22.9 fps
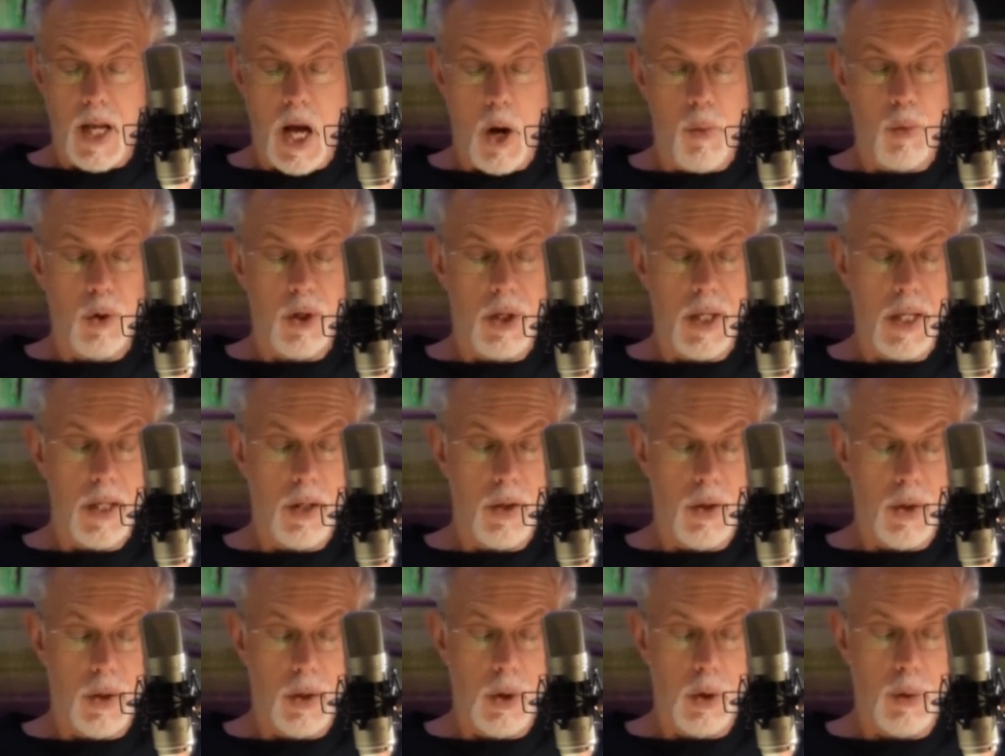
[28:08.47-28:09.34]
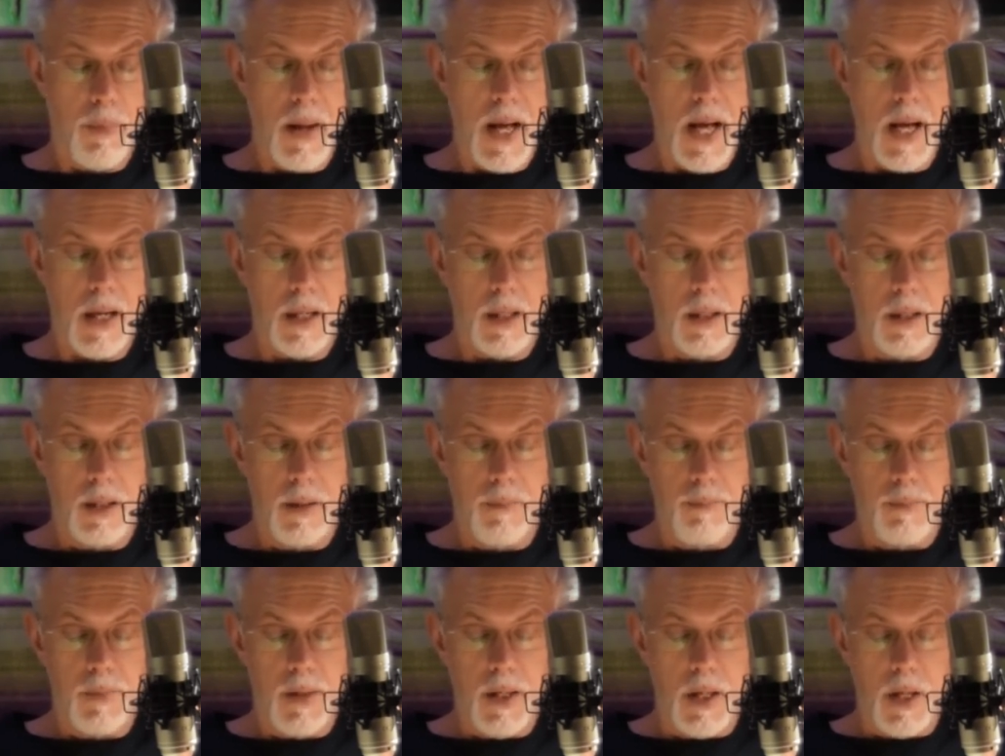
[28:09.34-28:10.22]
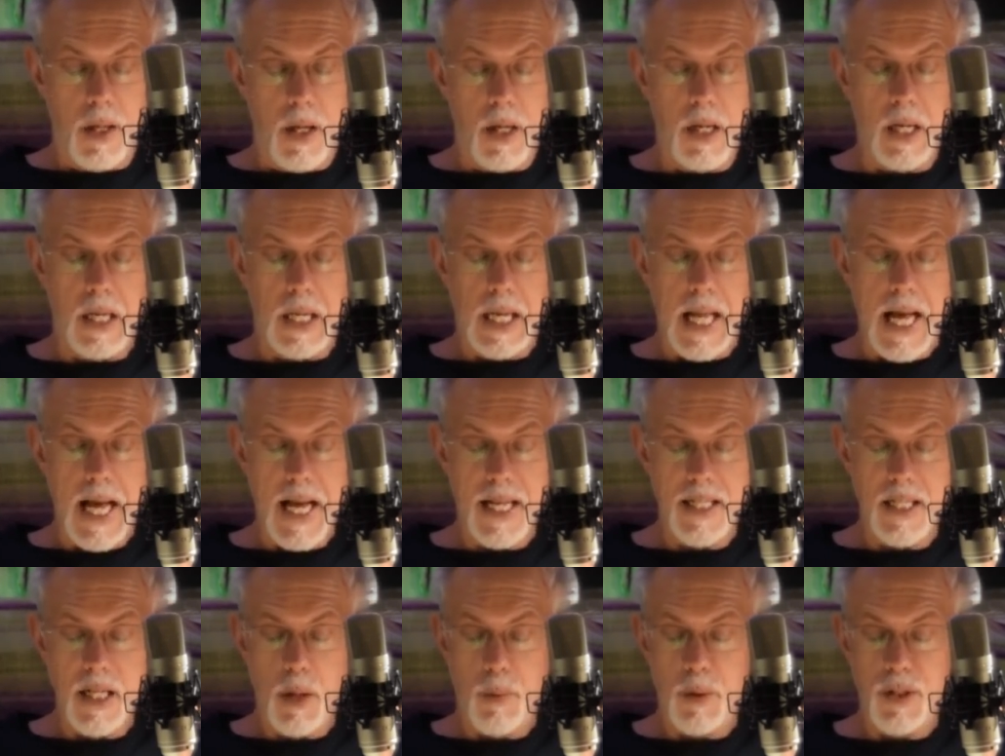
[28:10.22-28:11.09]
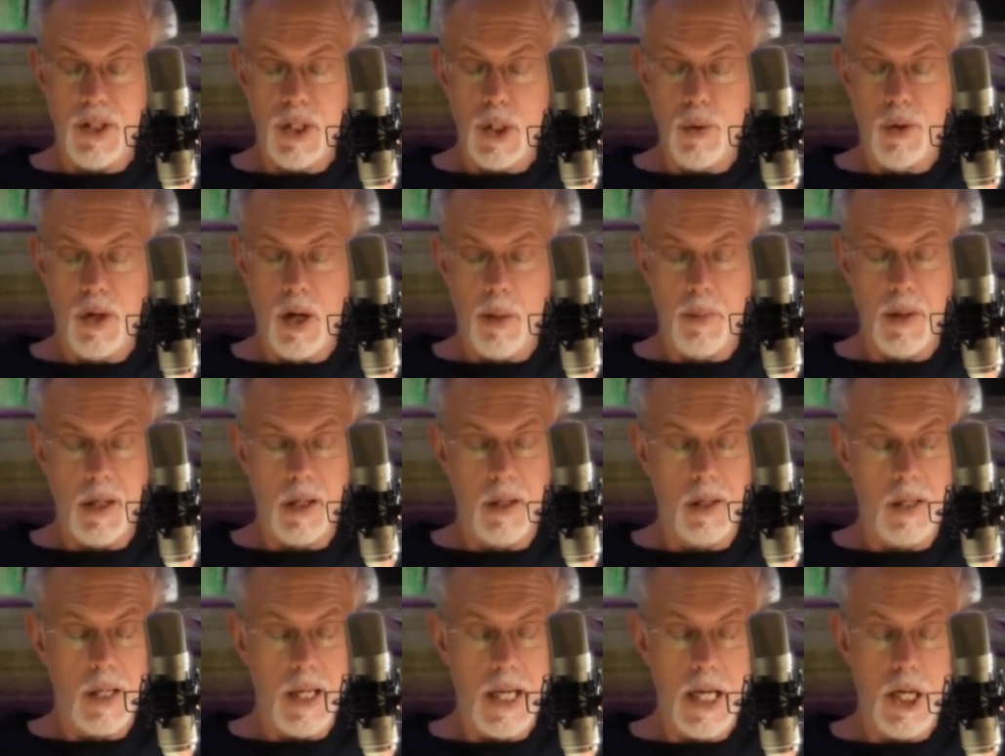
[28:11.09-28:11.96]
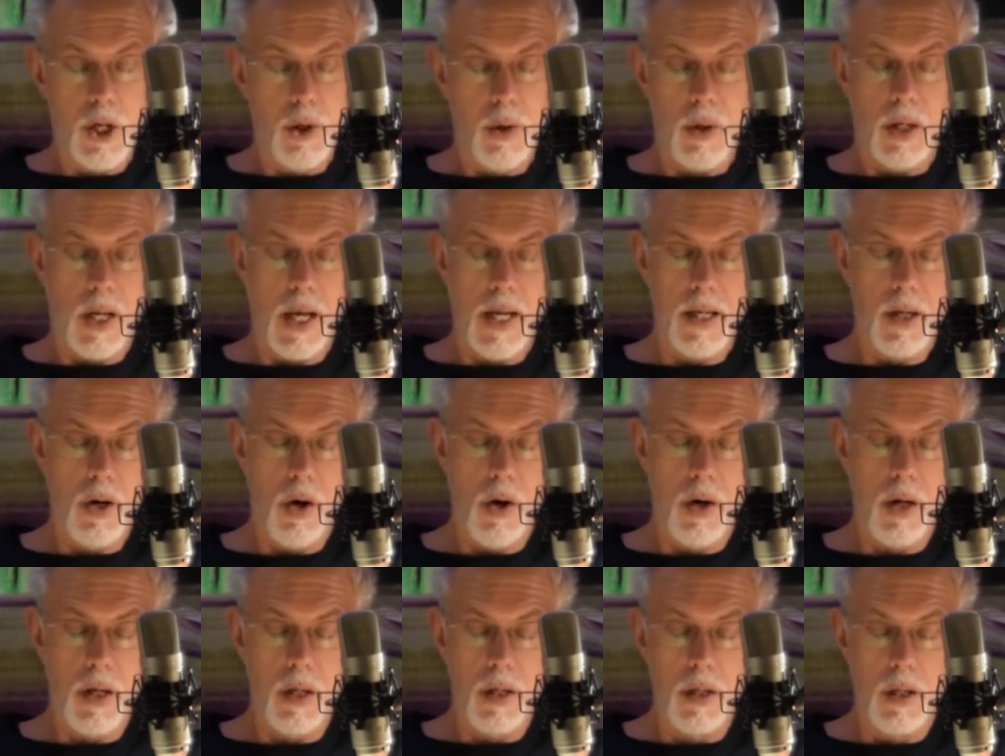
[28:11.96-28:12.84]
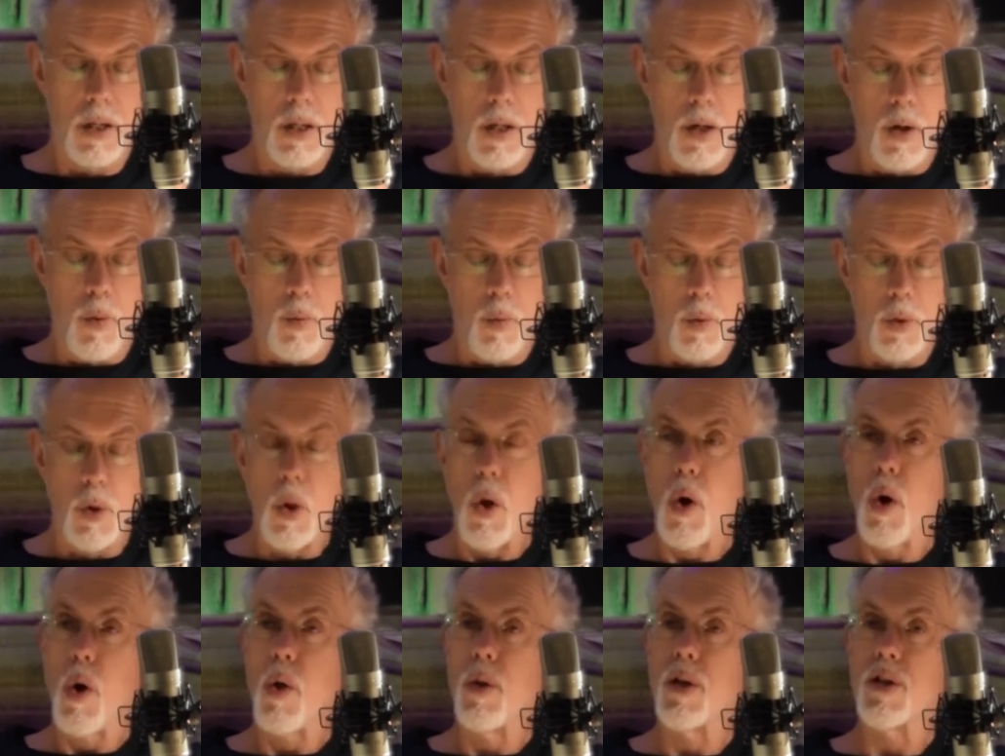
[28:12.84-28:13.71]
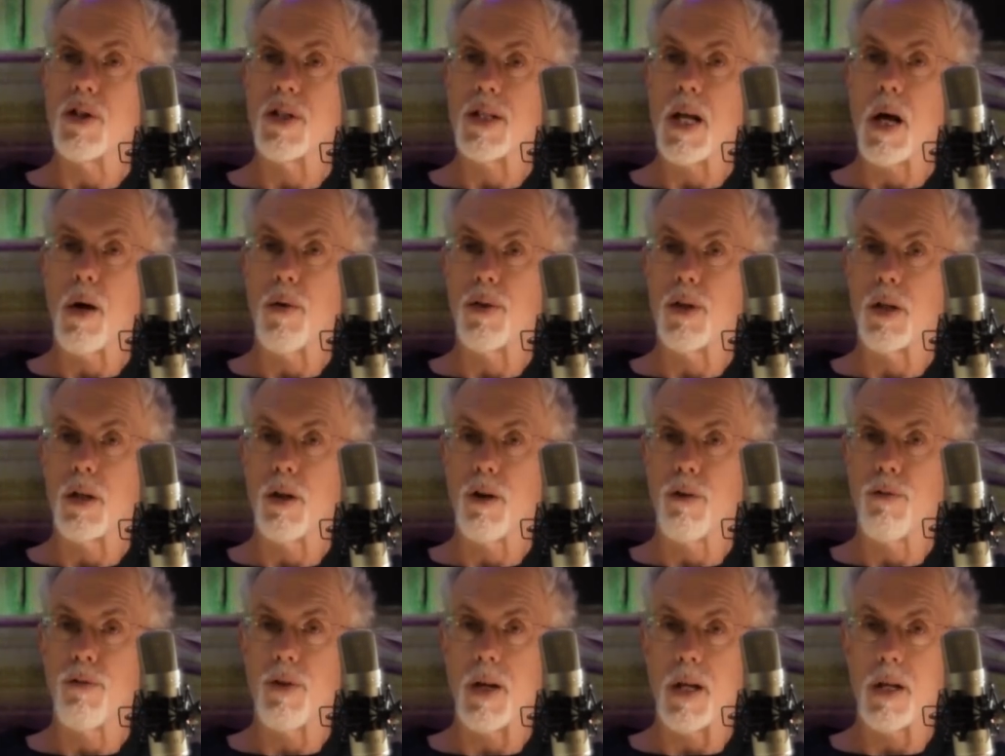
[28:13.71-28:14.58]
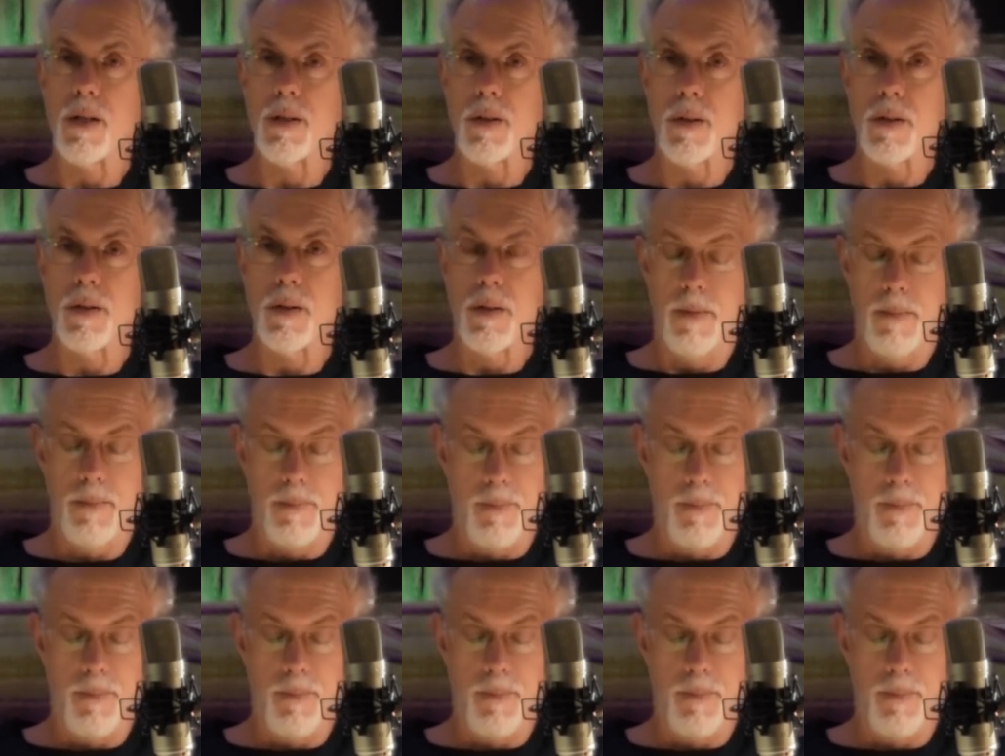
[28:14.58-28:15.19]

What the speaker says: I will linger and look back, and at last I will see you coming, eager and light-hearted, with all the south in your face.